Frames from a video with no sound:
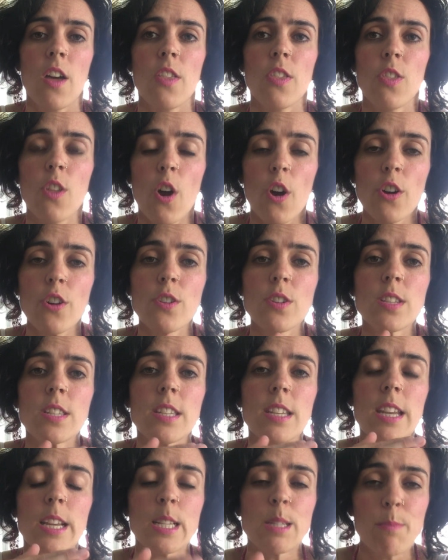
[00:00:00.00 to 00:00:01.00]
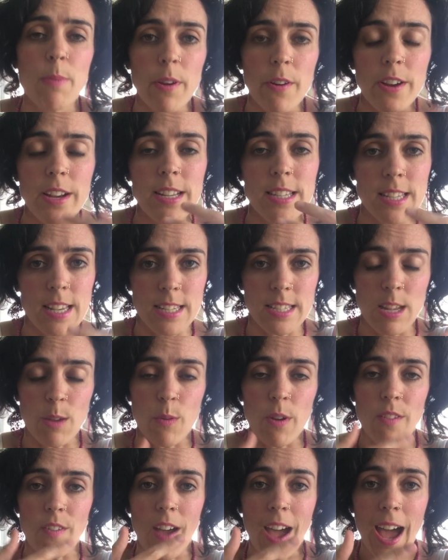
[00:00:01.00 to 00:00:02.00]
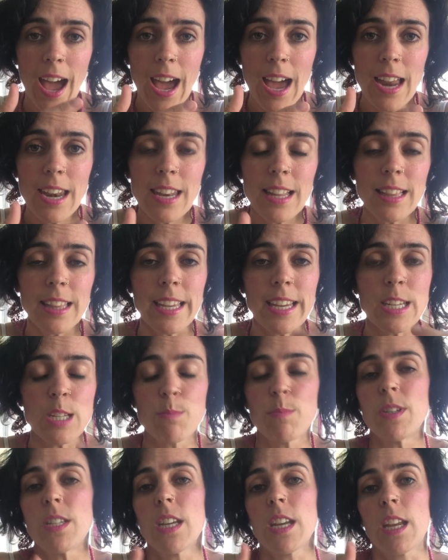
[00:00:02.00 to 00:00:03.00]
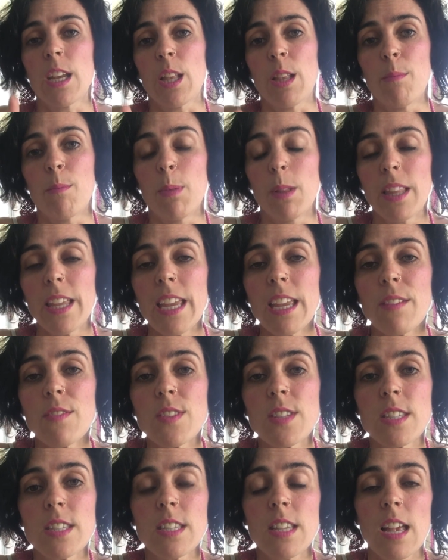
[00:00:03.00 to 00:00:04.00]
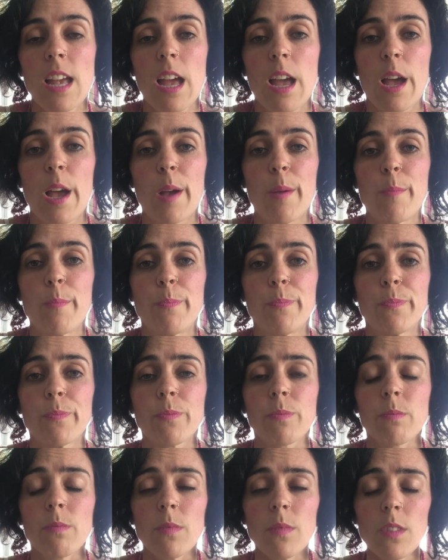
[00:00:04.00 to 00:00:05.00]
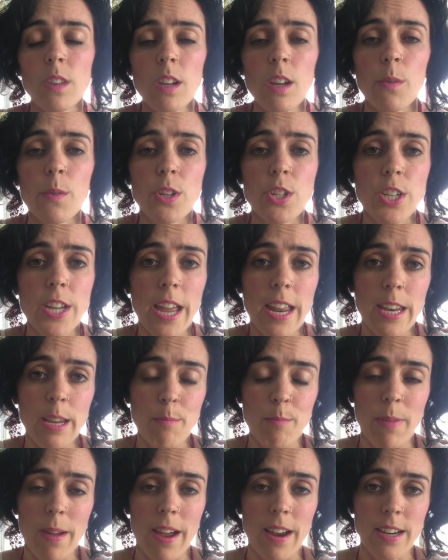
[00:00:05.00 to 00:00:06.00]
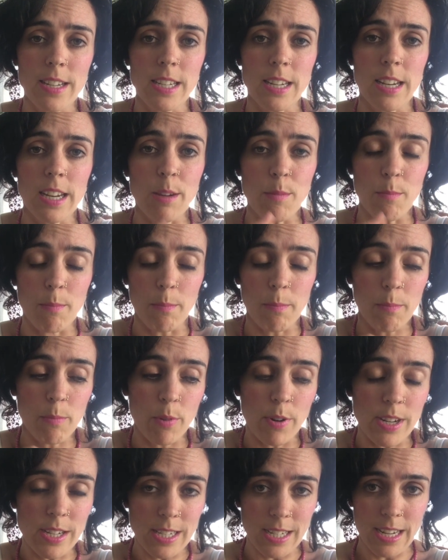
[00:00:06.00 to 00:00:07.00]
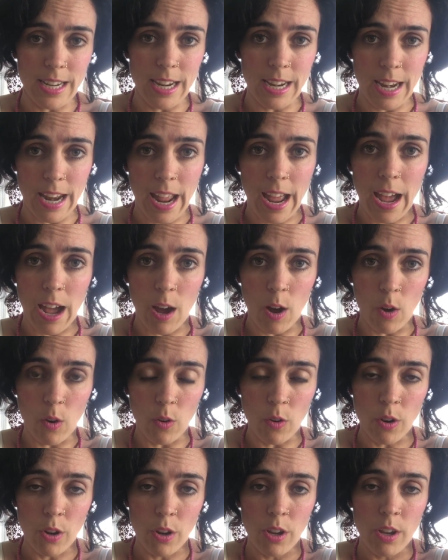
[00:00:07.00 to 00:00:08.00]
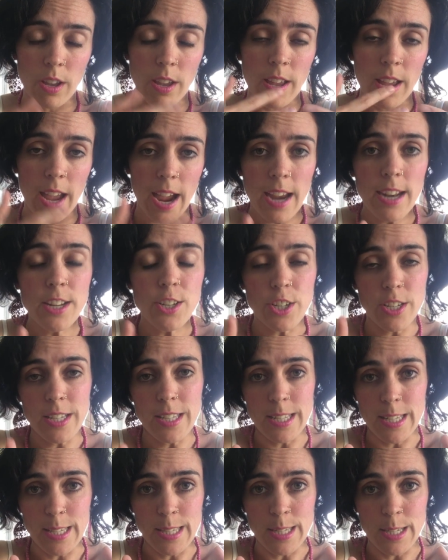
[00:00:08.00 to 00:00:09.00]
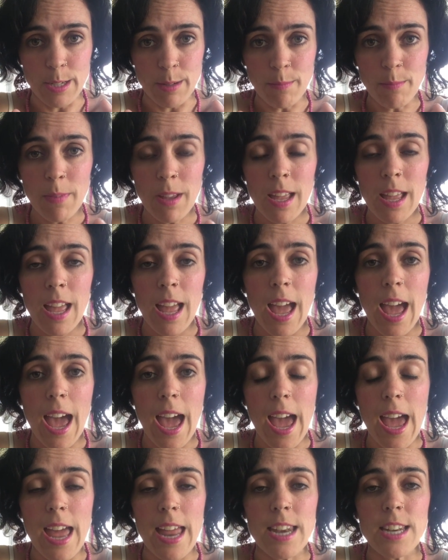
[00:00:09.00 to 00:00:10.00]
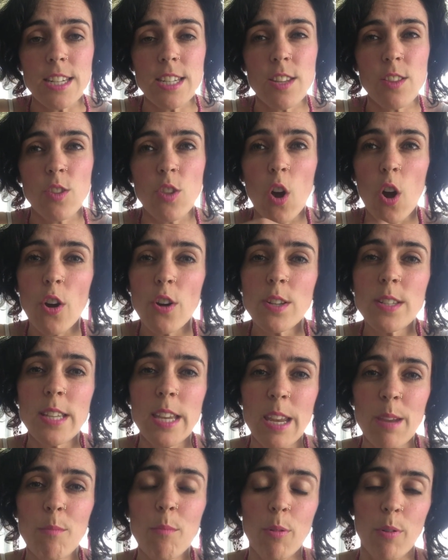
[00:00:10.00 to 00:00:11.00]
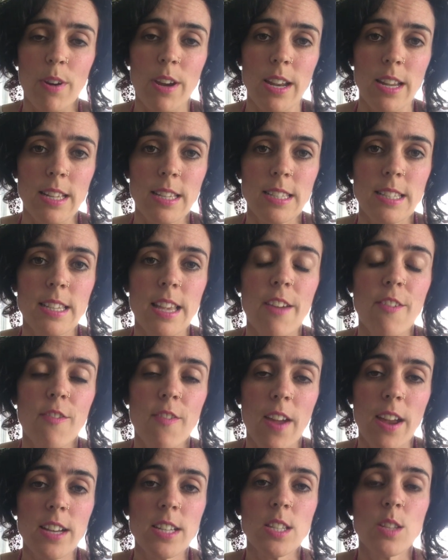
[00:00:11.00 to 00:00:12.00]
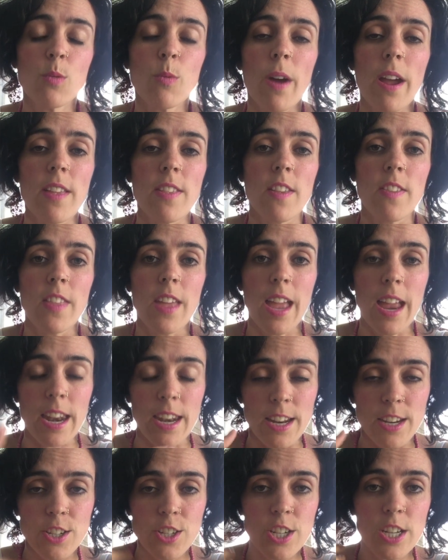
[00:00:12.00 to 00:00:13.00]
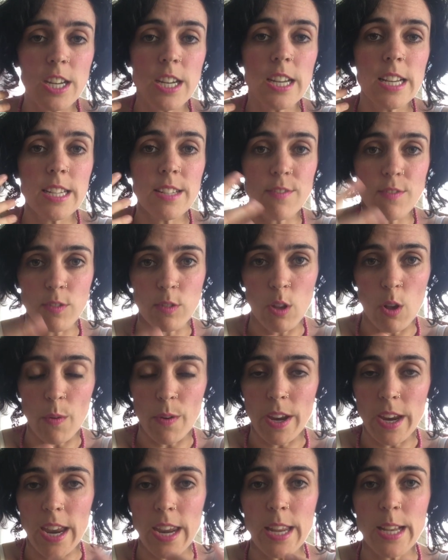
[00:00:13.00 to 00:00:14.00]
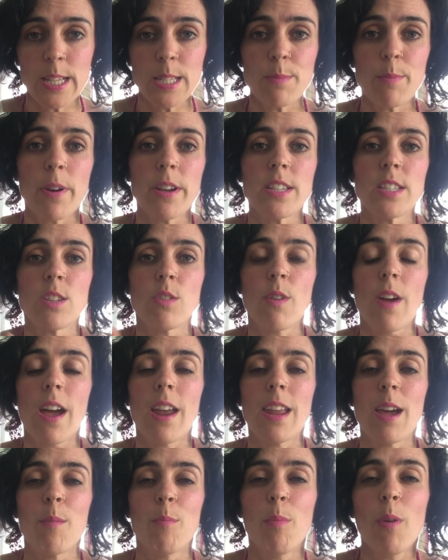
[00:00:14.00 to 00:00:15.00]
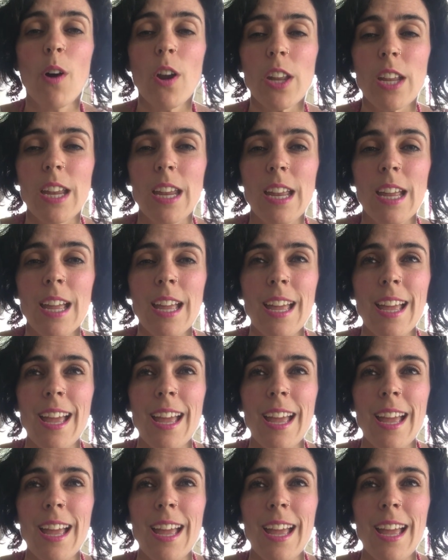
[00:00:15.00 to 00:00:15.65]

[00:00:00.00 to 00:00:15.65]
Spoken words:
those experiences that we've had lead to particular beliefs, which get imprinted in our energy system, and those imprints affect the way that the energy is flowing and expressed throughout our body.